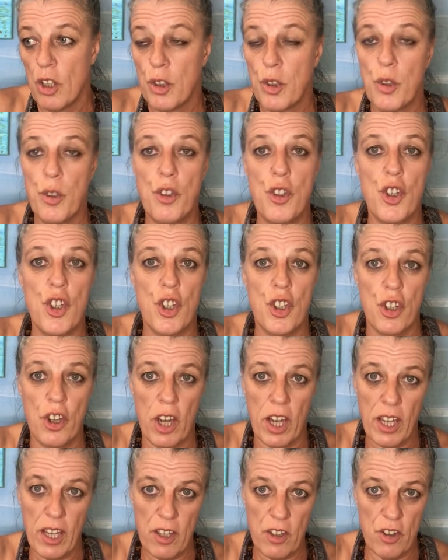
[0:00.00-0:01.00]
to
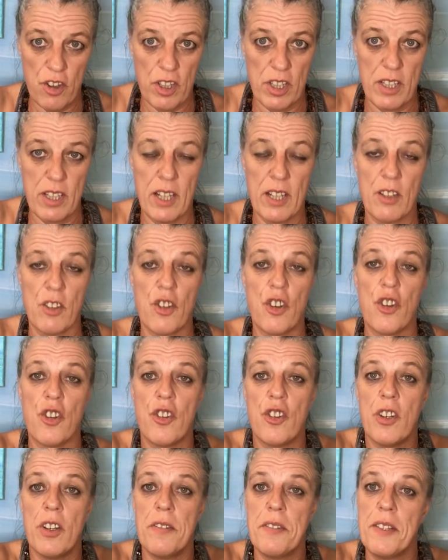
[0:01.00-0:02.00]
change it and
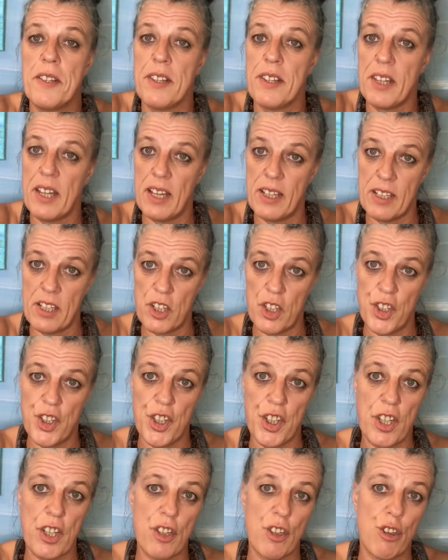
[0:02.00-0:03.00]
shift the
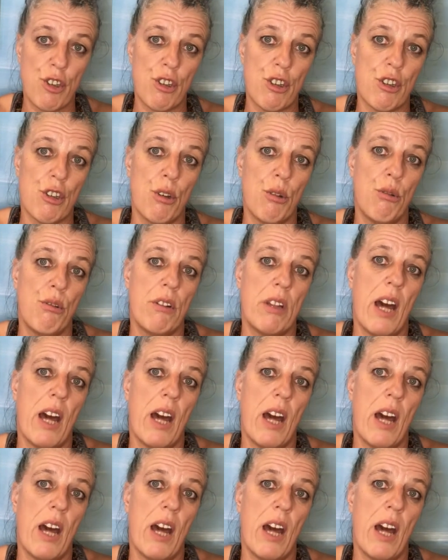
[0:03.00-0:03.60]
energy so